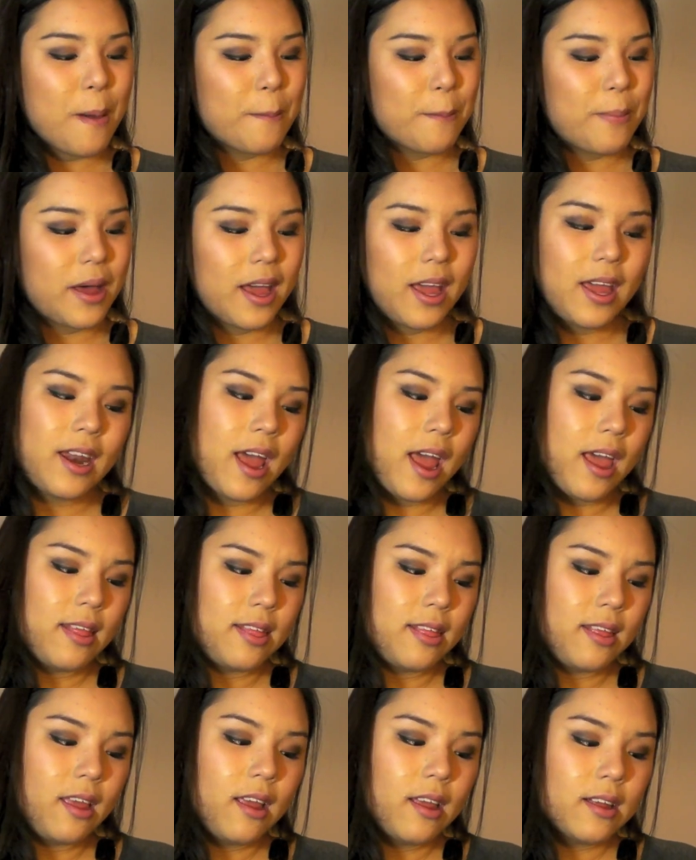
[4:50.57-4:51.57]
but I
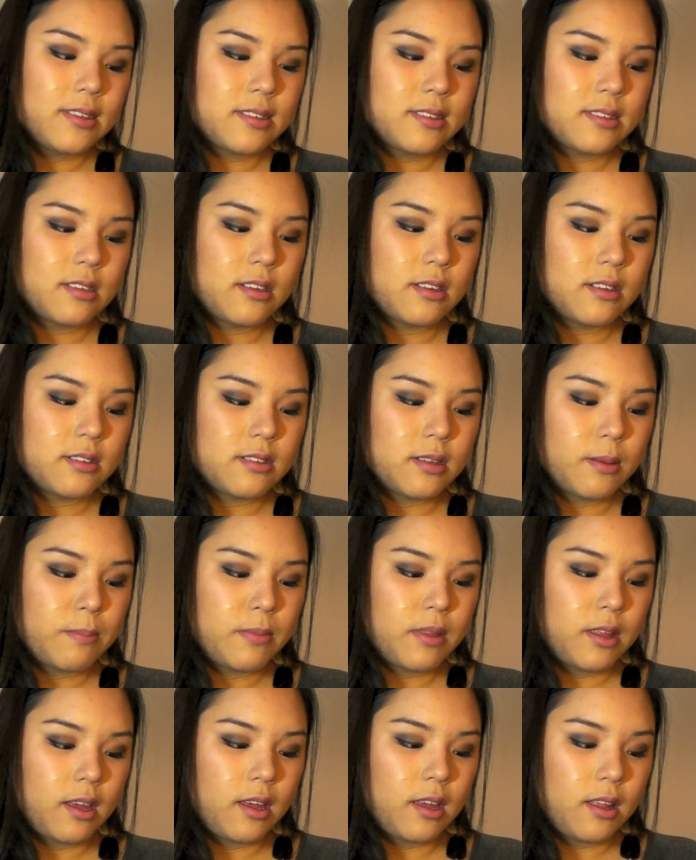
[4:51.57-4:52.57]
think it's still
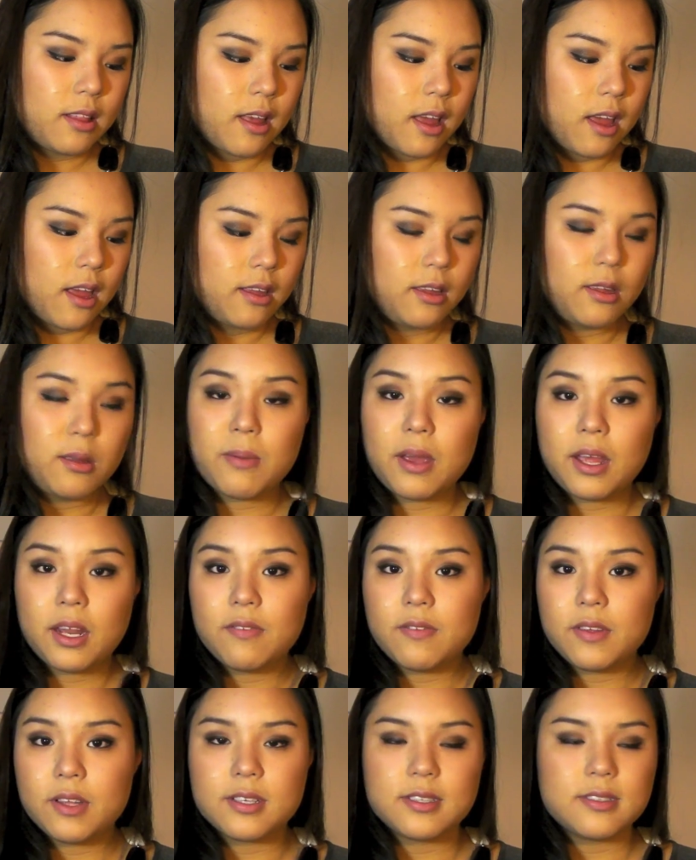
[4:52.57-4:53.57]
something that you might
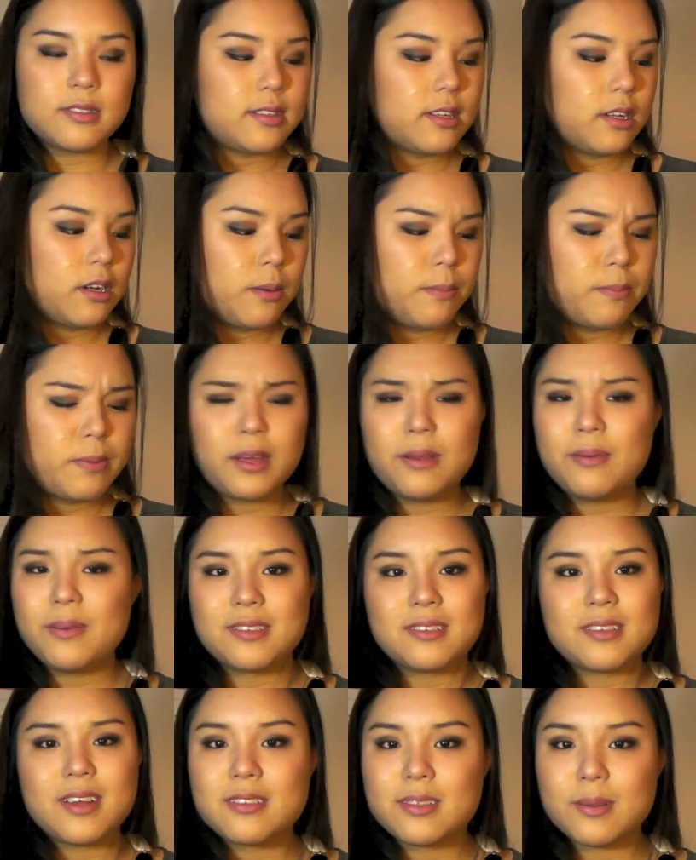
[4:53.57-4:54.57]
even consider, but
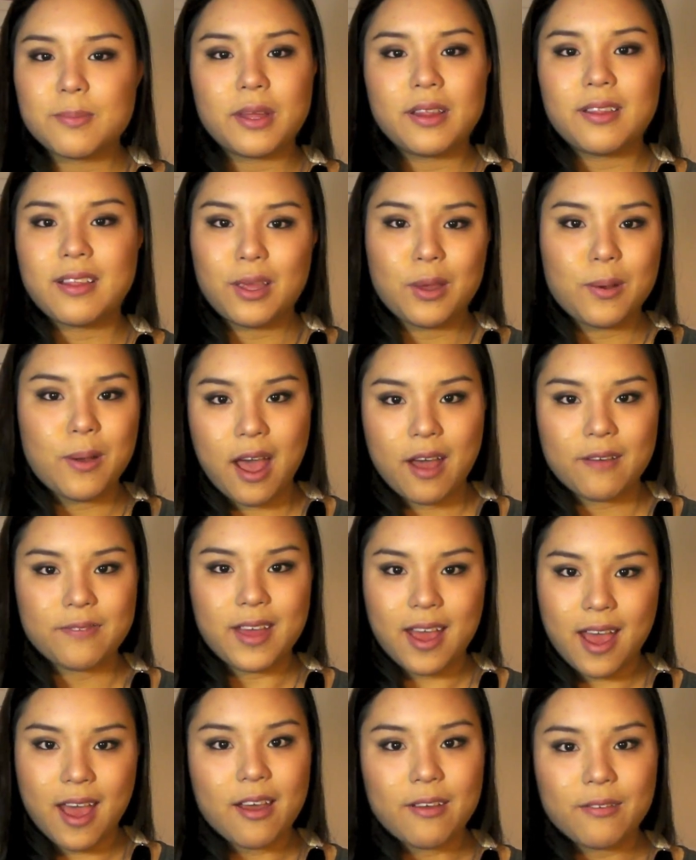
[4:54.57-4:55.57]
it's not something that you have
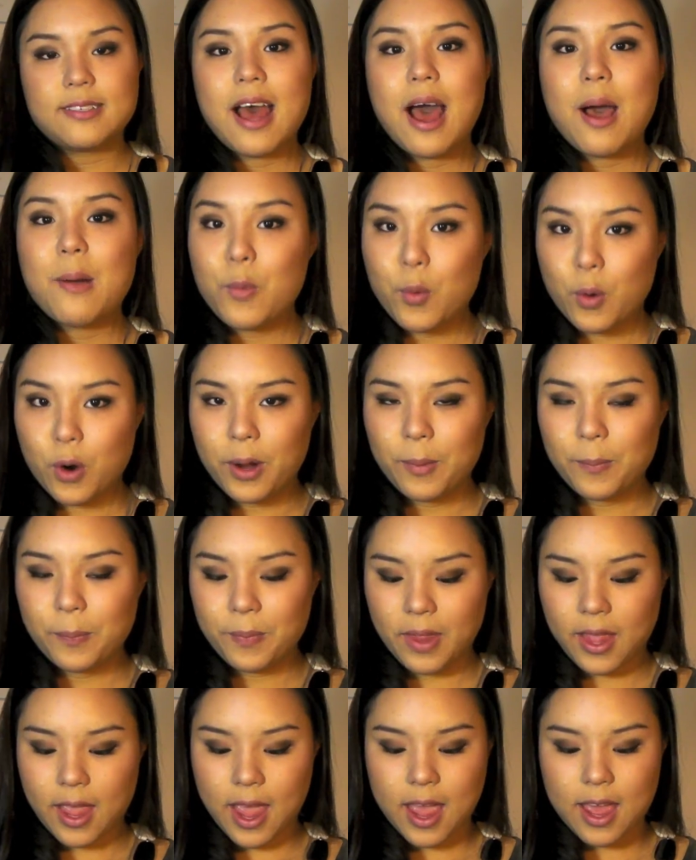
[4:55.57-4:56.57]
to have. Amour,
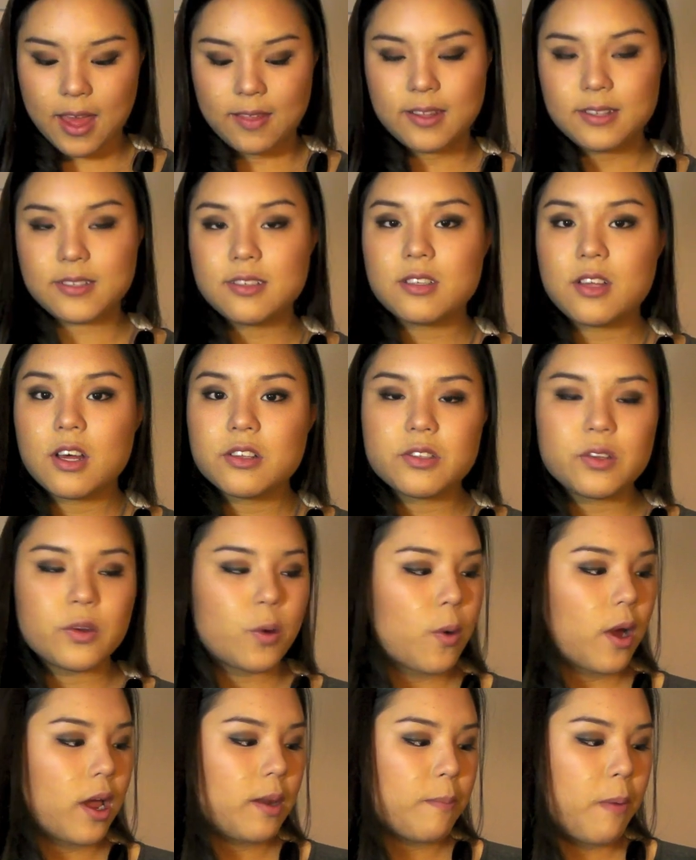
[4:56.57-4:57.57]
and this is also
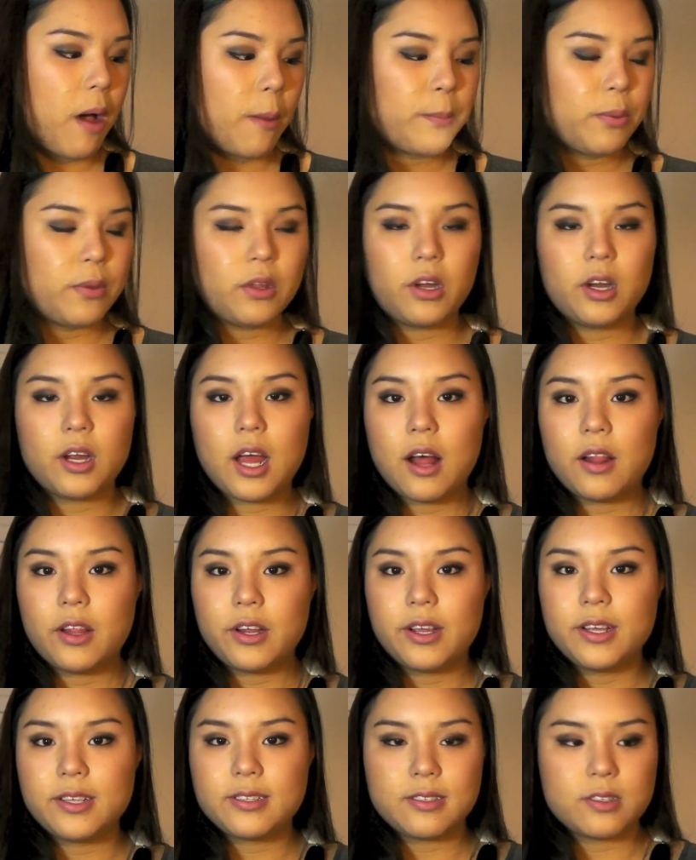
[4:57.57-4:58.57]
quite a popular color.
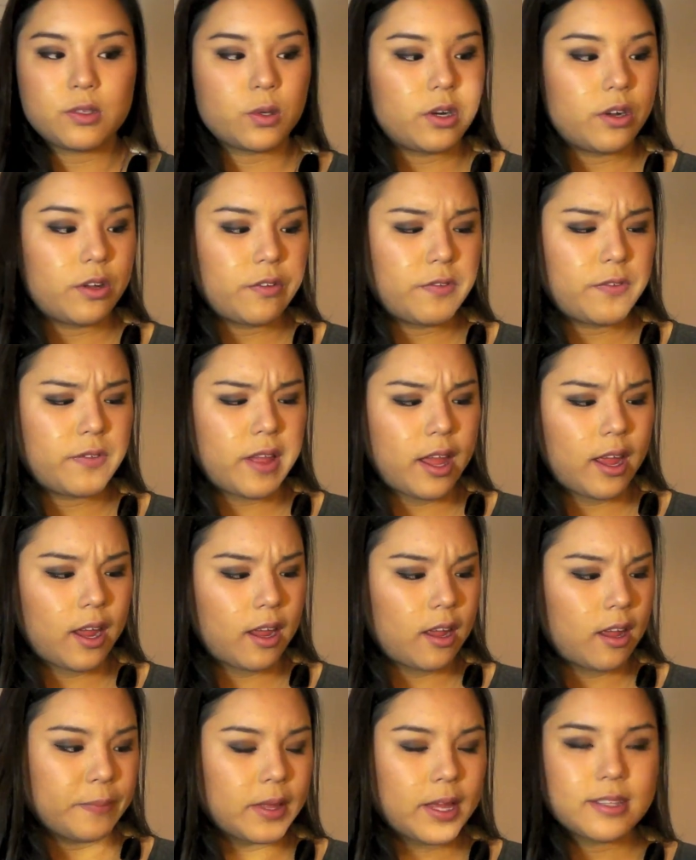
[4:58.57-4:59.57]
It's sort of
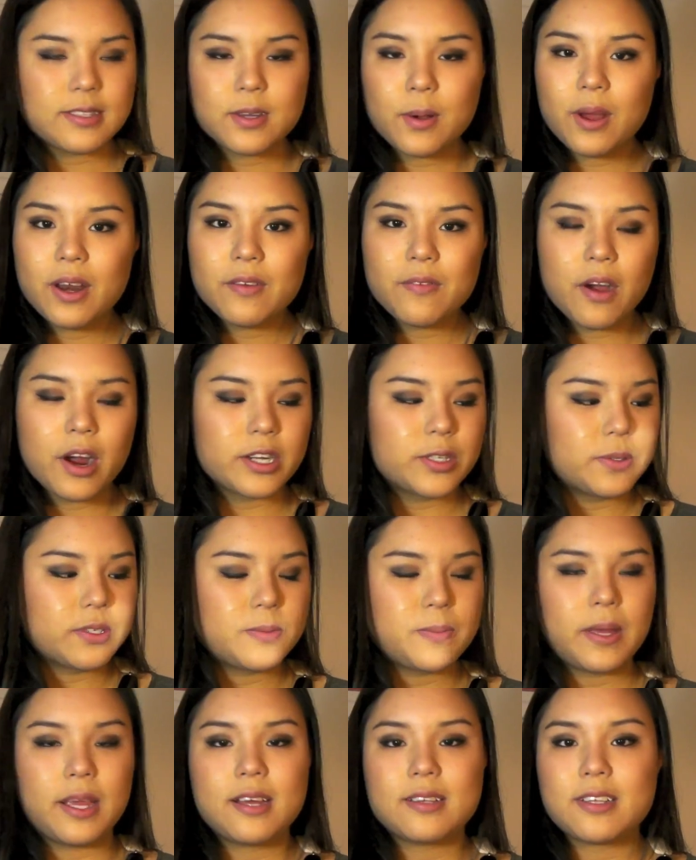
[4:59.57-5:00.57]
like, it's kind of hard to
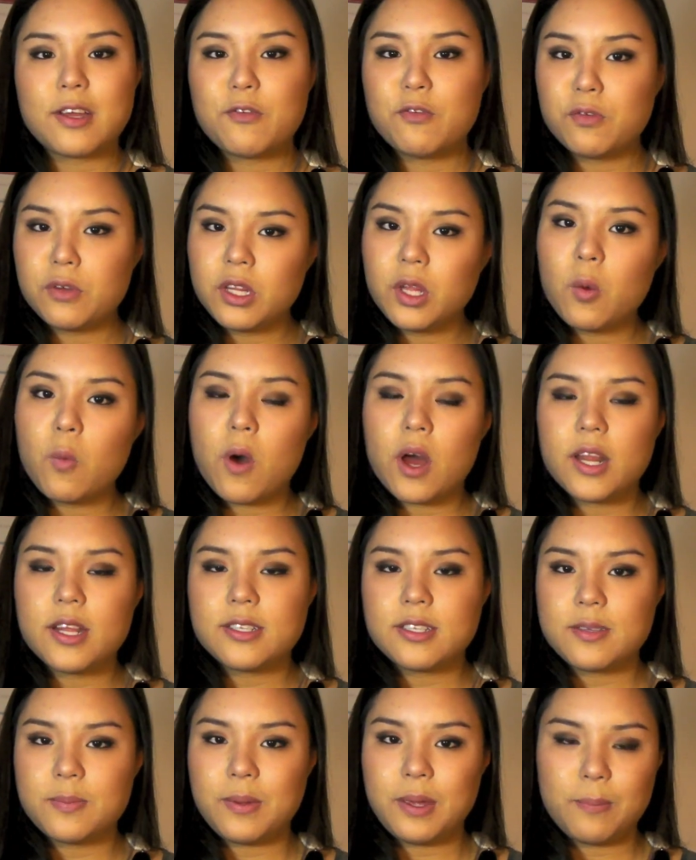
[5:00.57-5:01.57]
explain because I really want
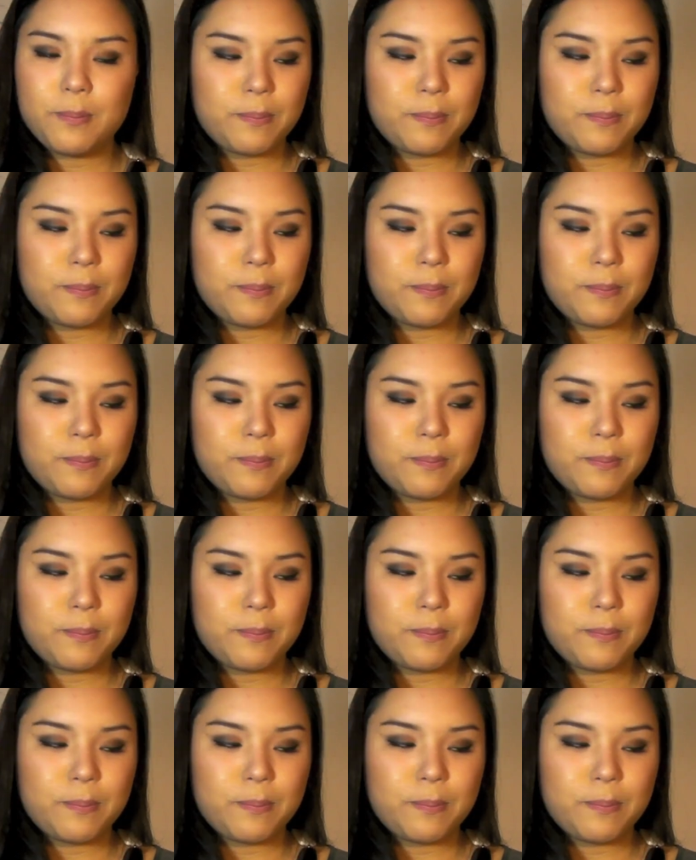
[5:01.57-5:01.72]
it to be